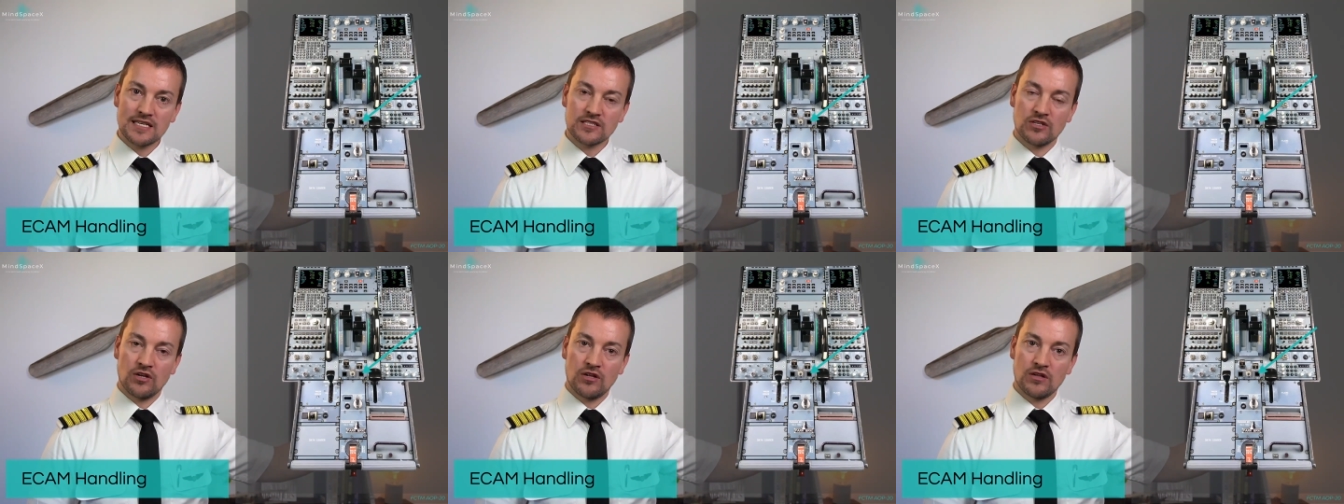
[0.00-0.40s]

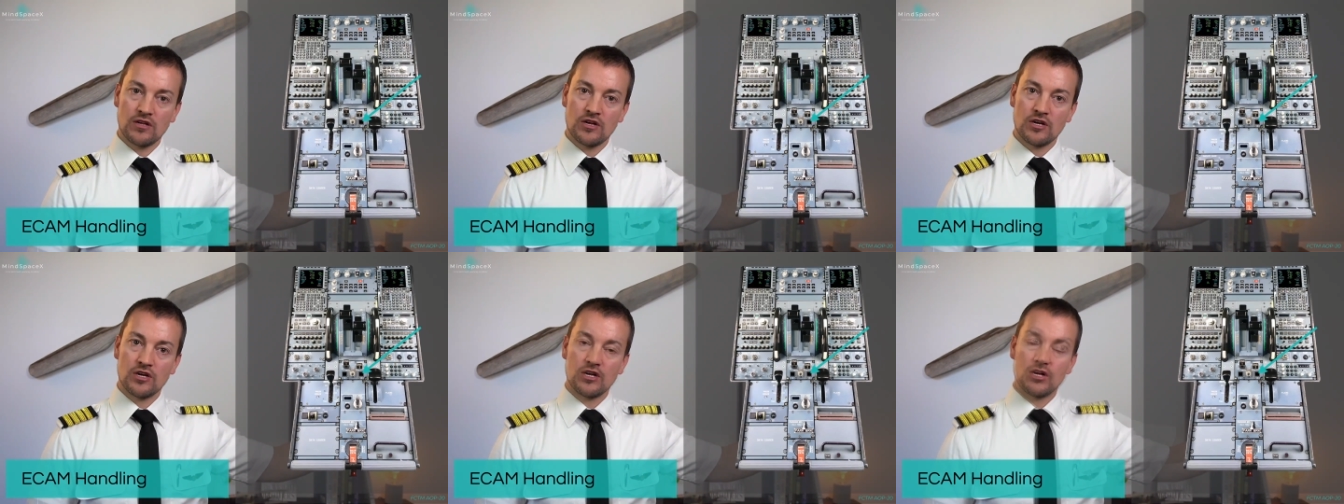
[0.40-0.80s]

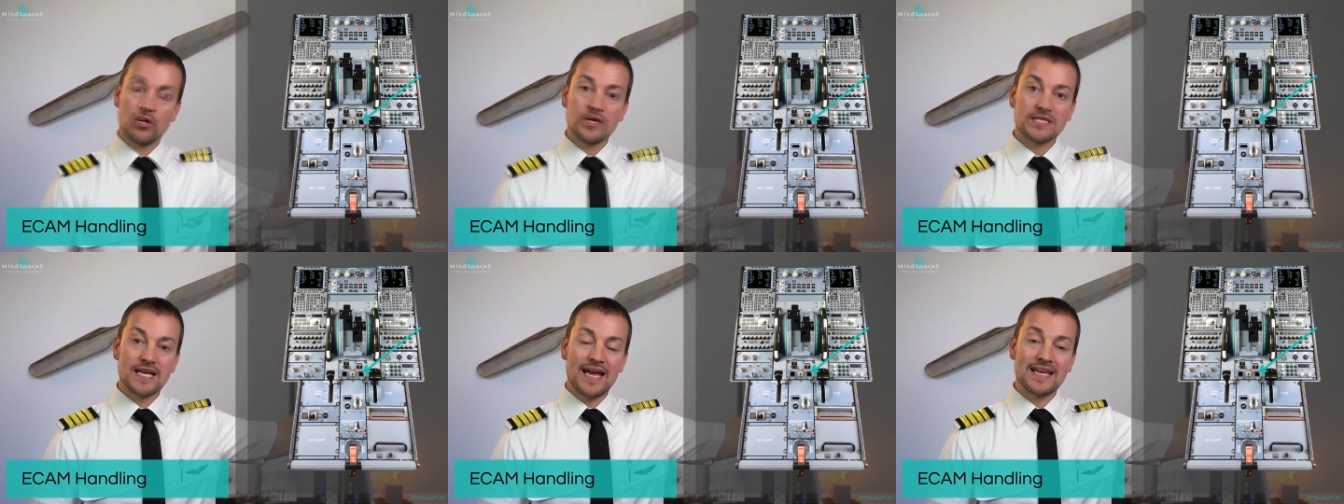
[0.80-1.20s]
signal,
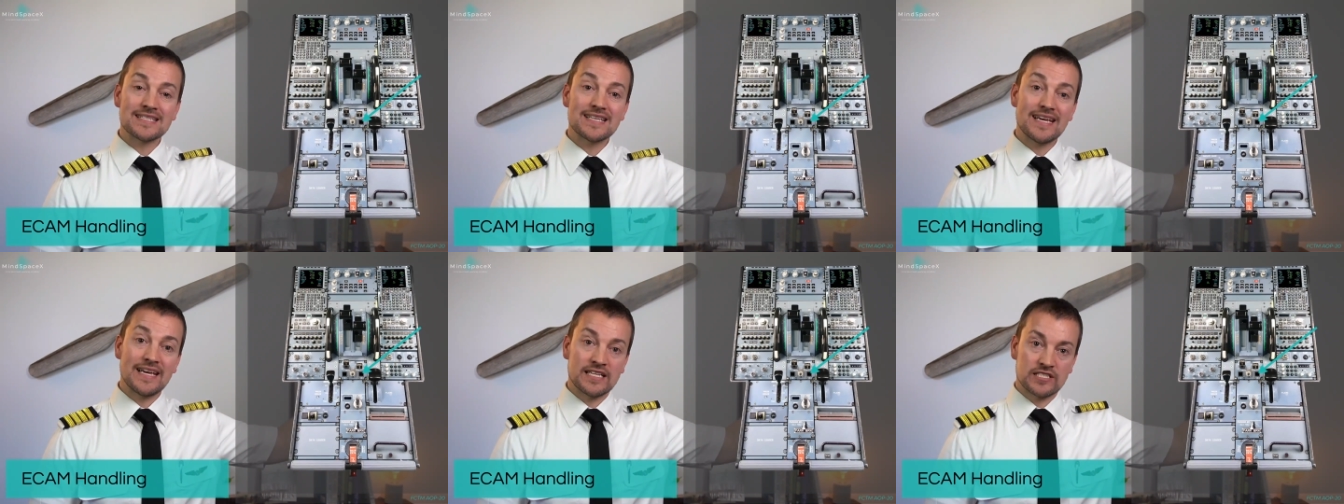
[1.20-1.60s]
which
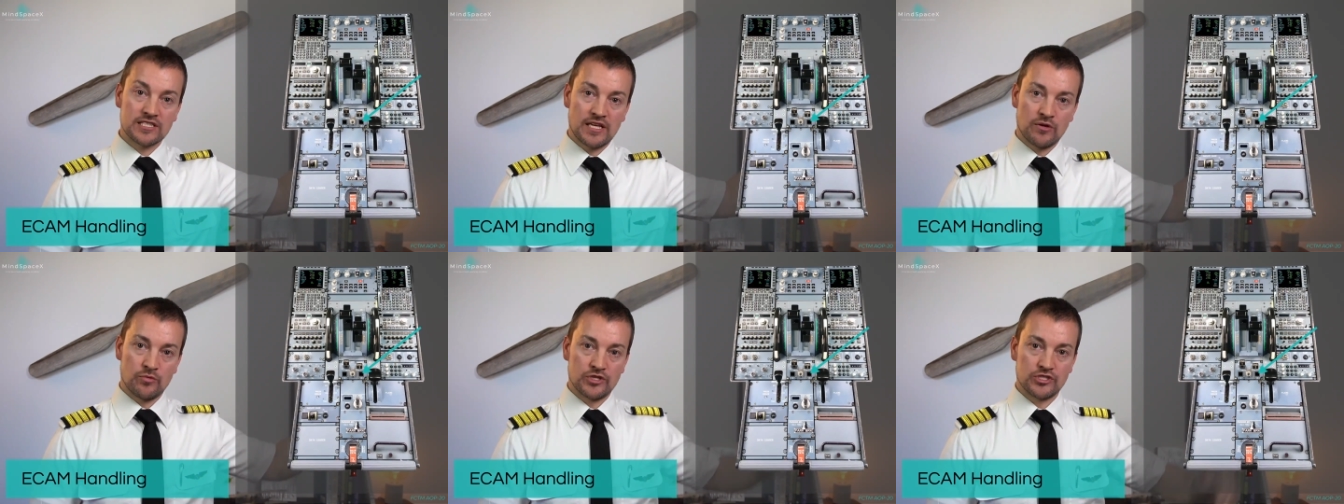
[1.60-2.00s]
has
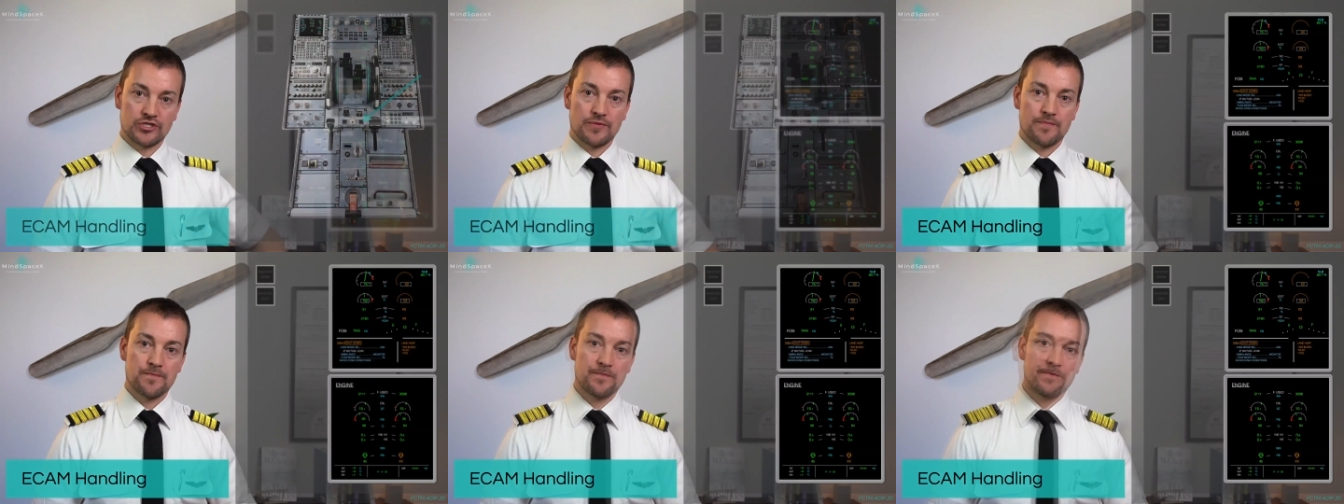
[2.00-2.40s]

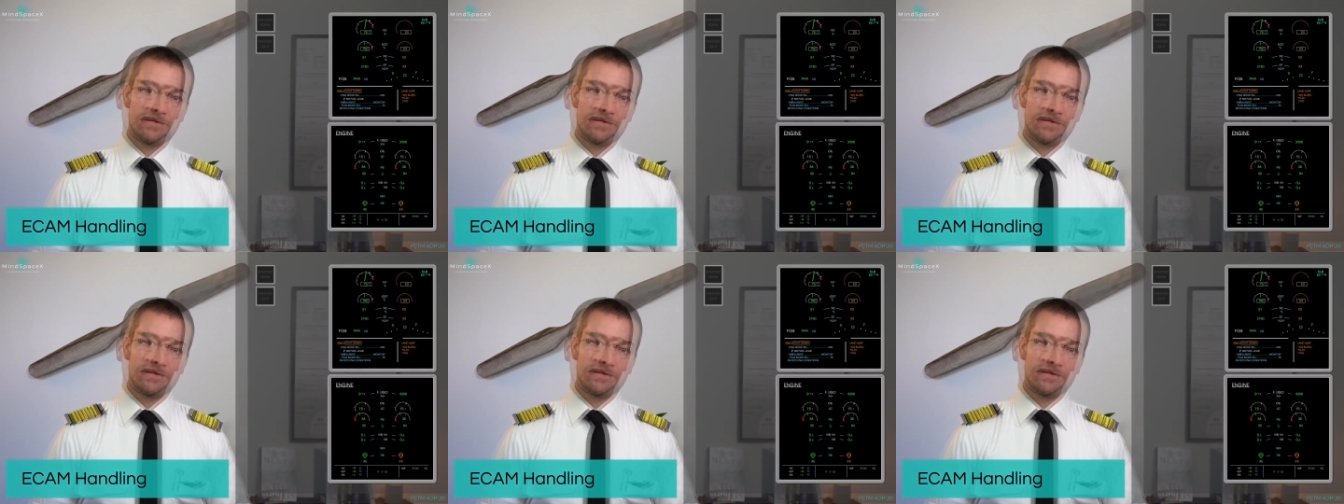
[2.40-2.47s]
extinguished.